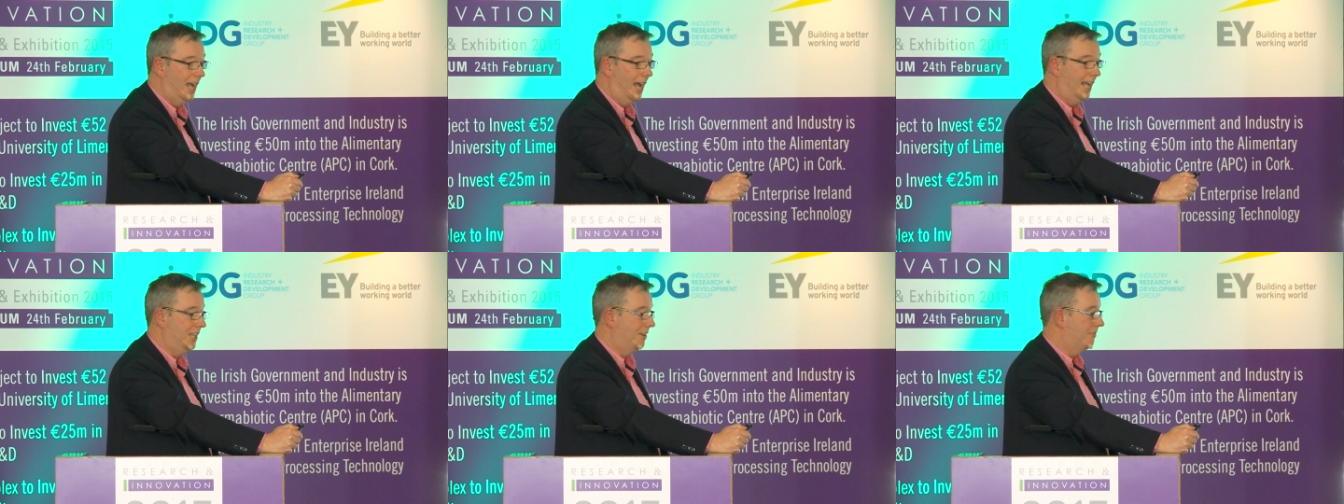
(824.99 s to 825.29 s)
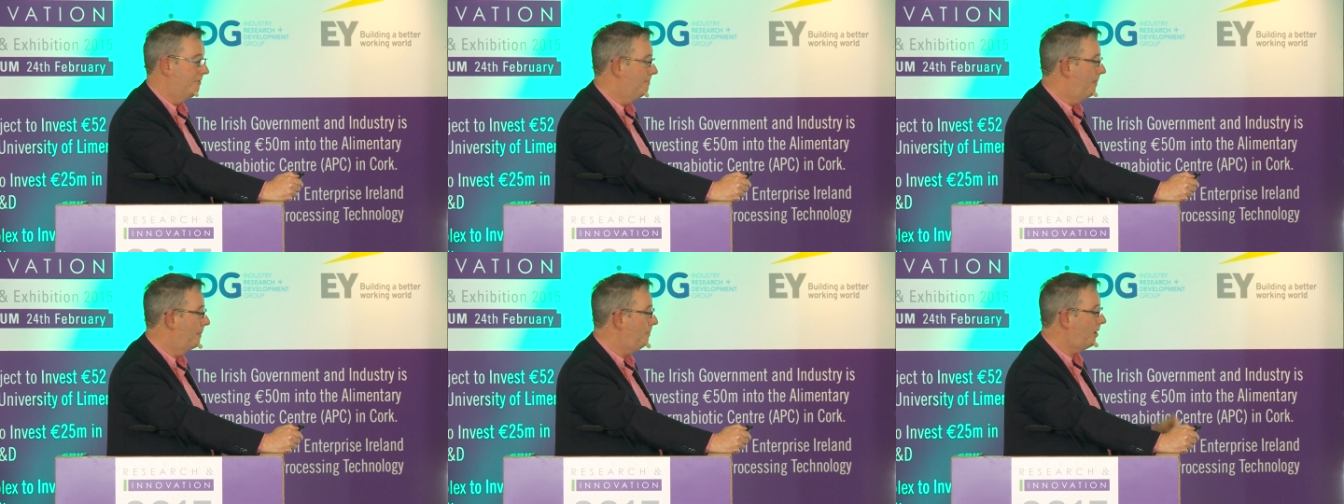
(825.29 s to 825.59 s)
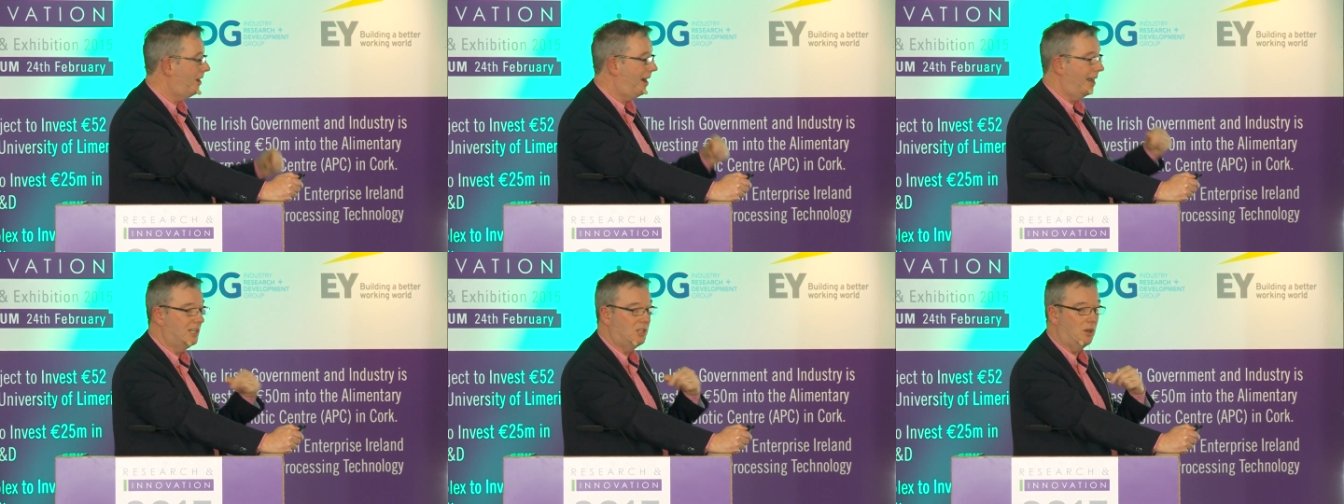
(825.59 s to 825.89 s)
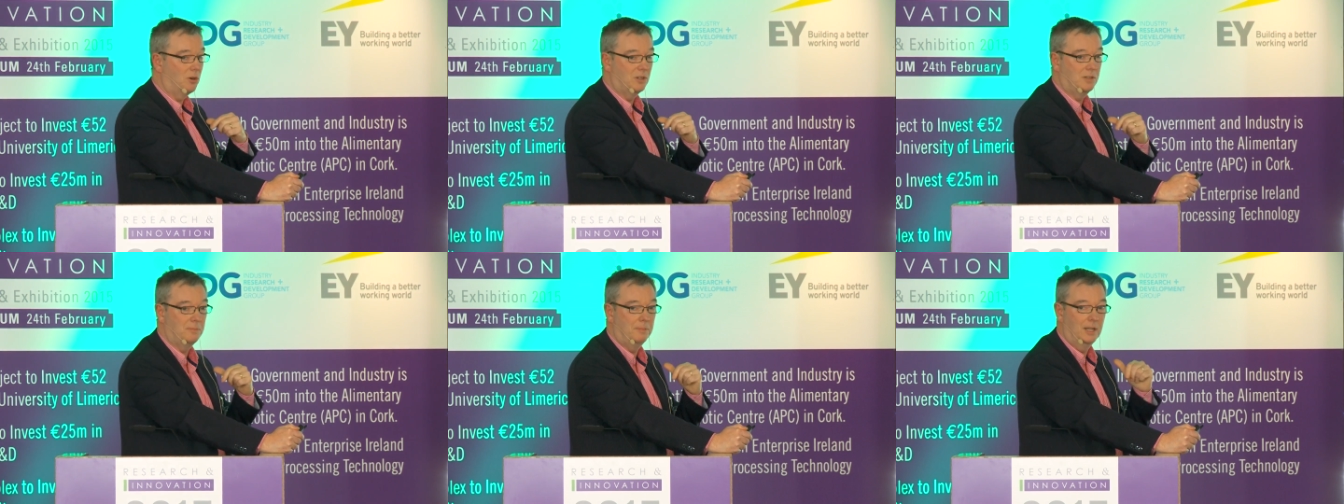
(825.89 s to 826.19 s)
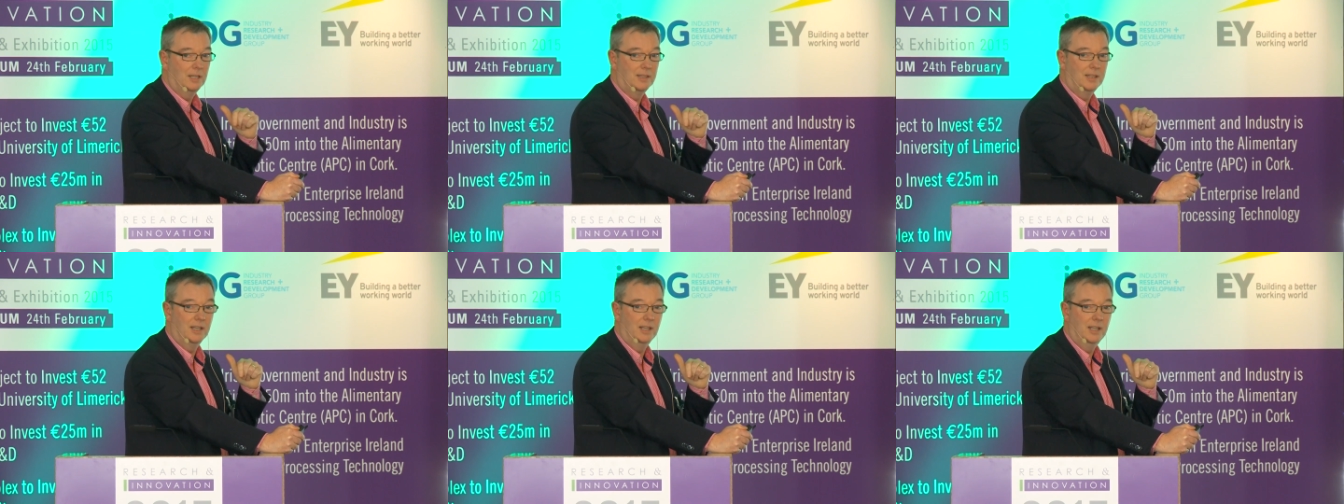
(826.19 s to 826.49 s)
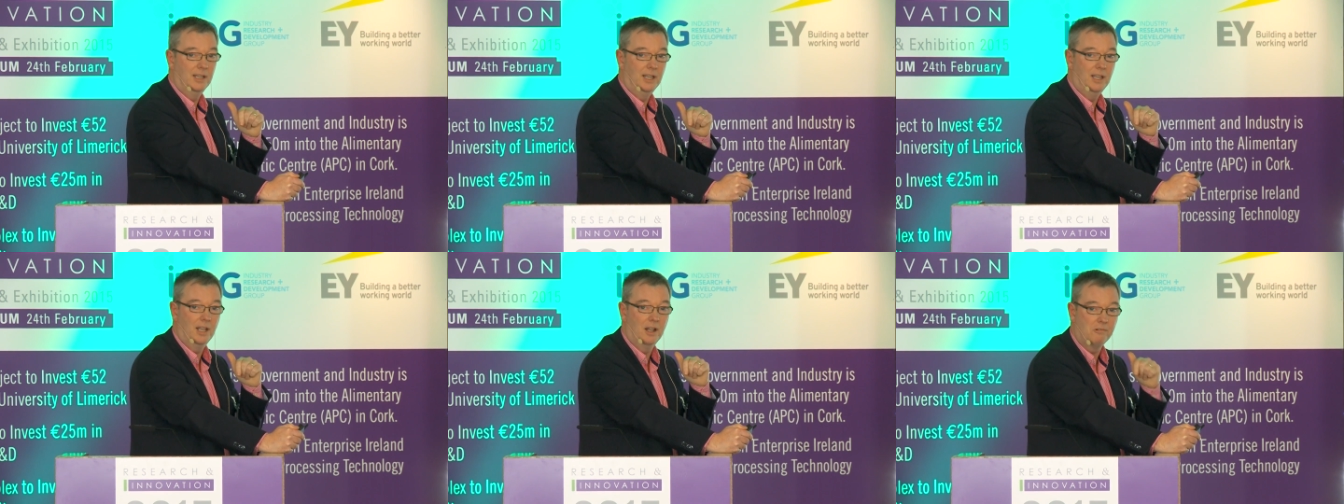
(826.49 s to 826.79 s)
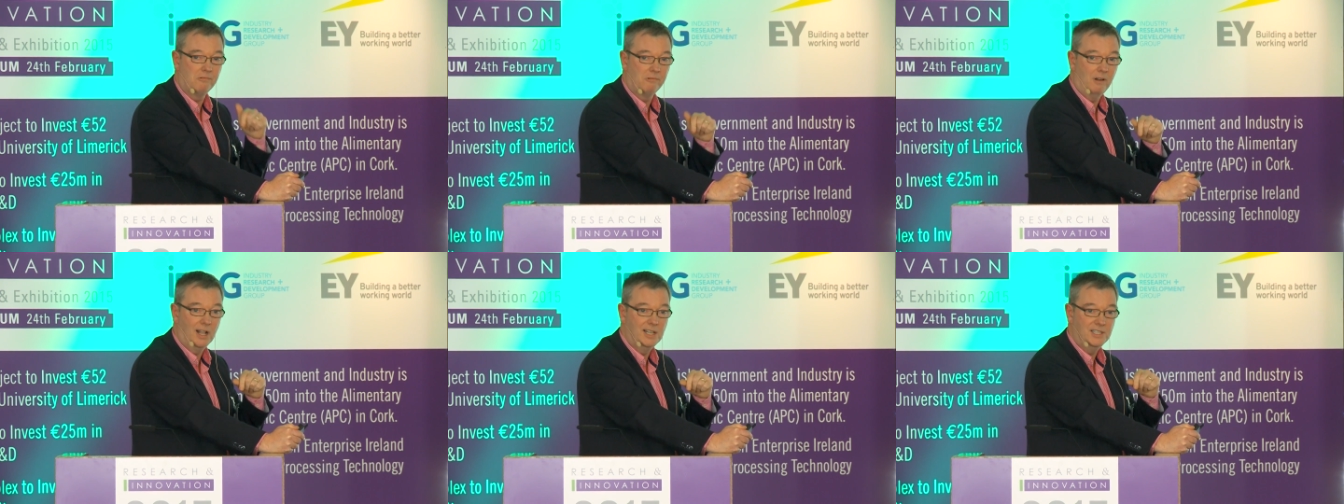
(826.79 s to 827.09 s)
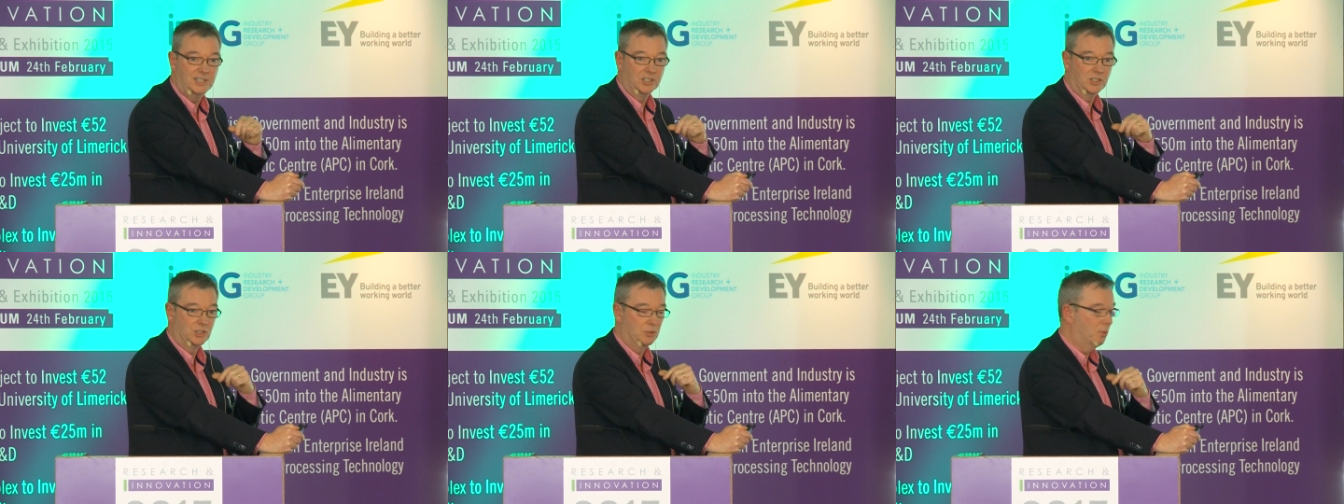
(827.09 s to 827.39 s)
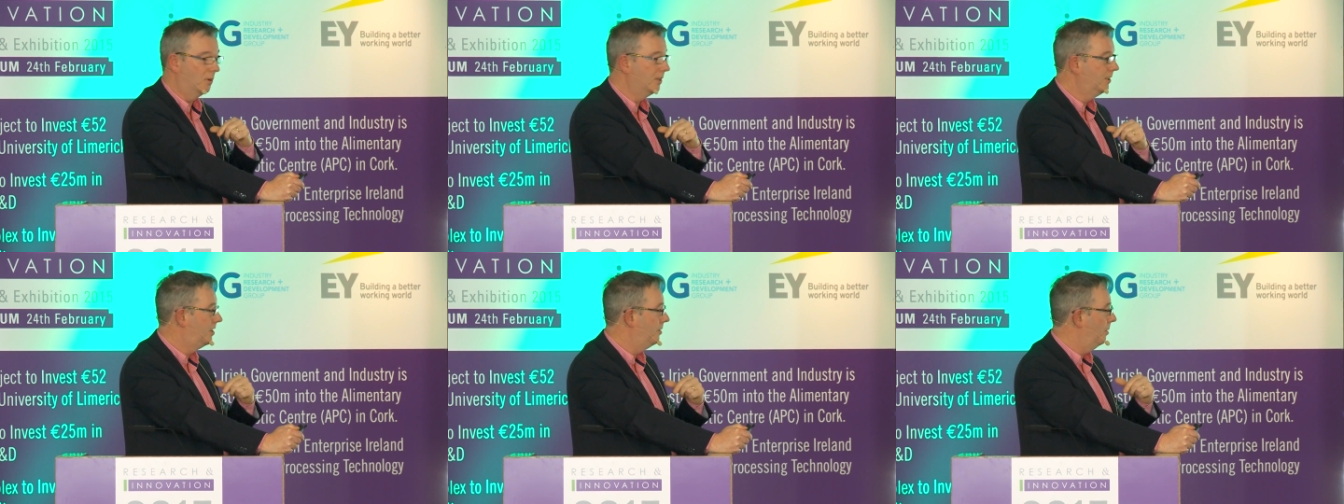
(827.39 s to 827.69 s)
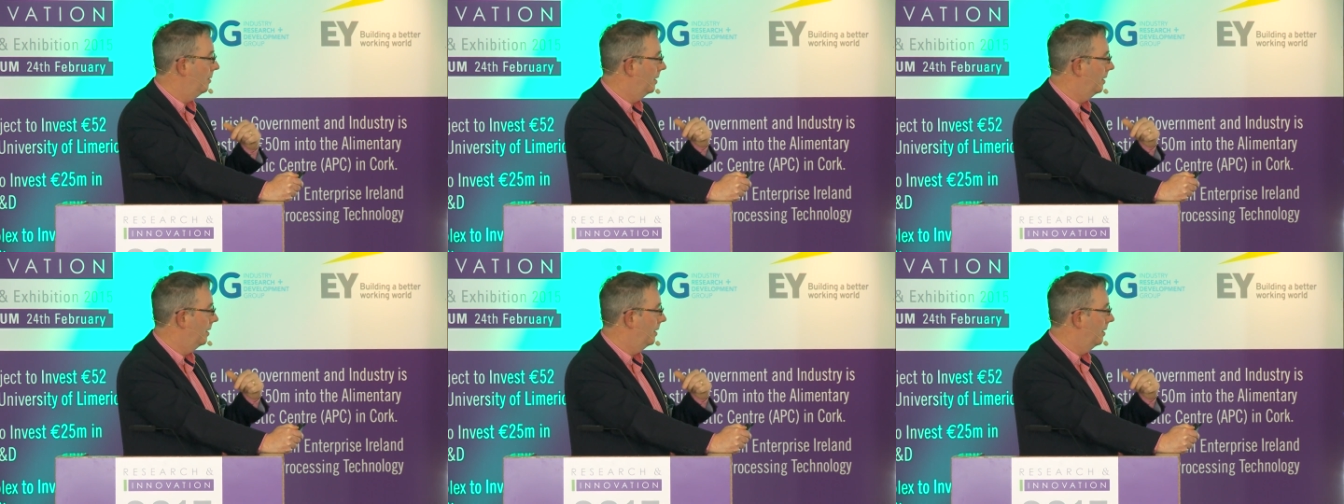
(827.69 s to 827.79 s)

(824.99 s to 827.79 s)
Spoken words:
And you remember I talked about the horizons 1, 2,